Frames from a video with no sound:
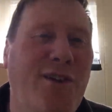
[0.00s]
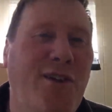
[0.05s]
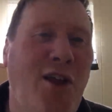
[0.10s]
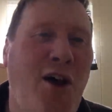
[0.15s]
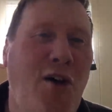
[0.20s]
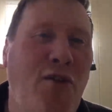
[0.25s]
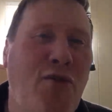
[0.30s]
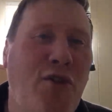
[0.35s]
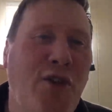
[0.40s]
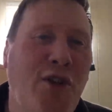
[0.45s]

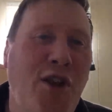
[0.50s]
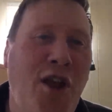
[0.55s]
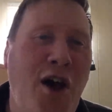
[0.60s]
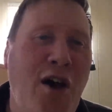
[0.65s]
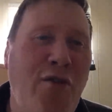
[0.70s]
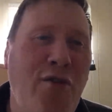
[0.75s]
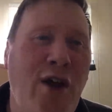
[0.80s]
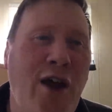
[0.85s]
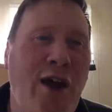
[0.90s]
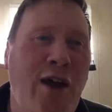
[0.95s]

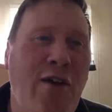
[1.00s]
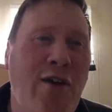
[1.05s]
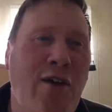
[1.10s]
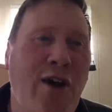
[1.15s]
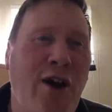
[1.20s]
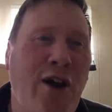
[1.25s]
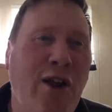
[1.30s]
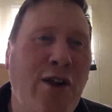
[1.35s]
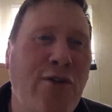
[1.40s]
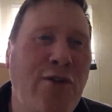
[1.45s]
Love
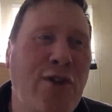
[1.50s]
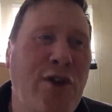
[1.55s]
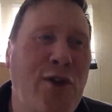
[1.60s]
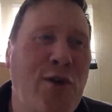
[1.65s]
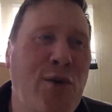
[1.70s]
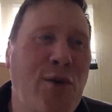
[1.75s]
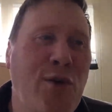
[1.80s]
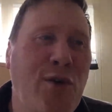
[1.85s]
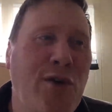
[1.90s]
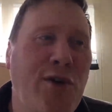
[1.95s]
all of
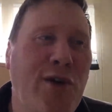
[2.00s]
you.